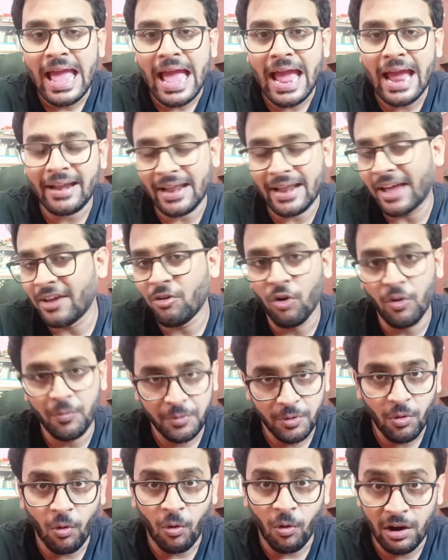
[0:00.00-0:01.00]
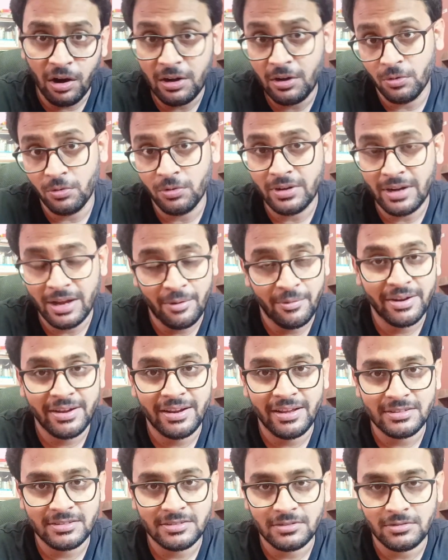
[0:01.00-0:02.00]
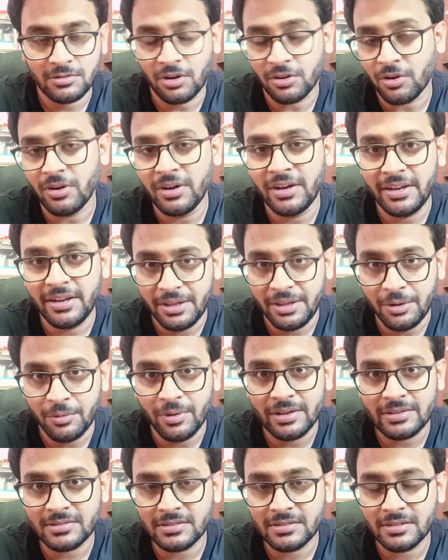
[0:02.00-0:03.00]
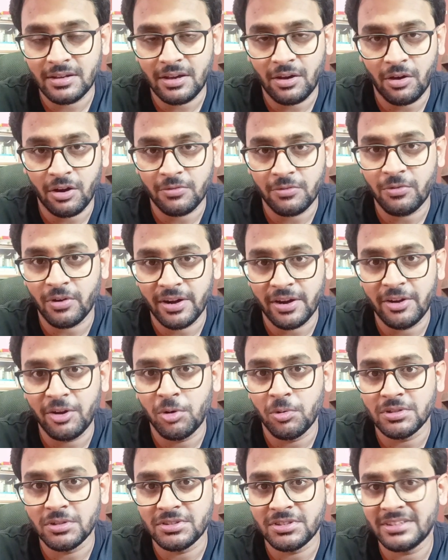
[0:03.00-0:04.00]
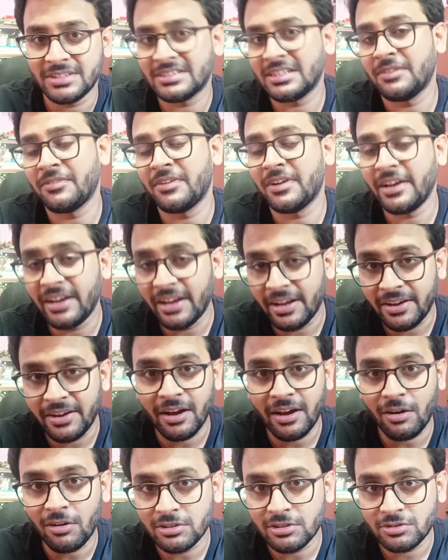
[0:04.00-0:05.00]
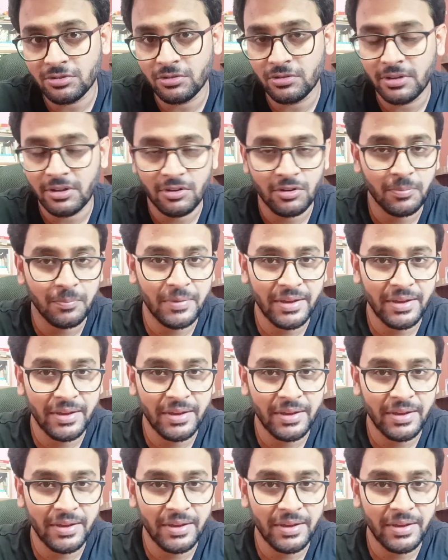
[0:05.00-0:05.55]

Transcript: And I hope you all know nowadays, not only in US or foreign universities, even in India also, you know,